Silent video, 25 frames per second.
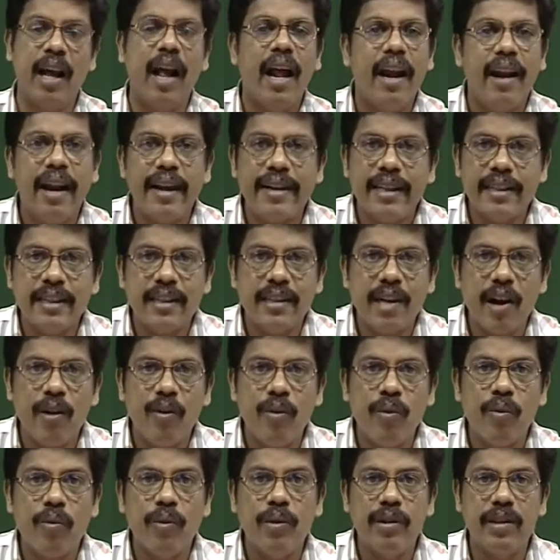Let us
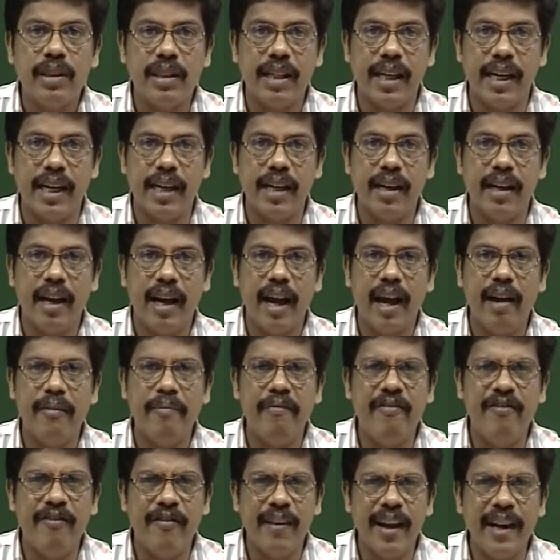now see a
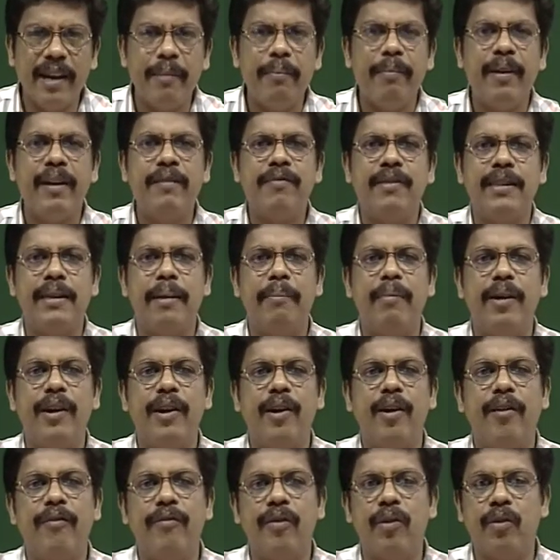very brief summary
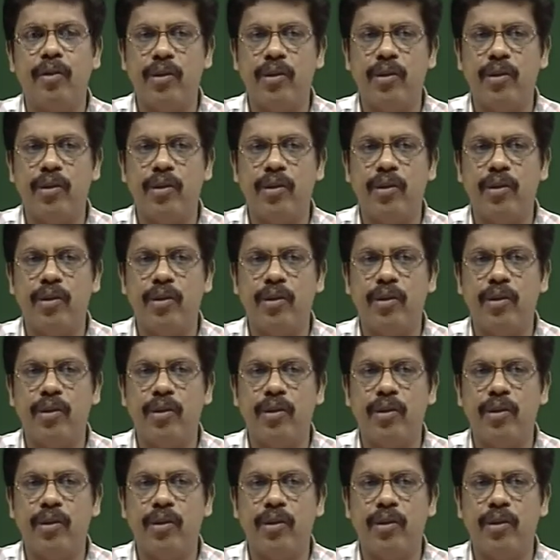of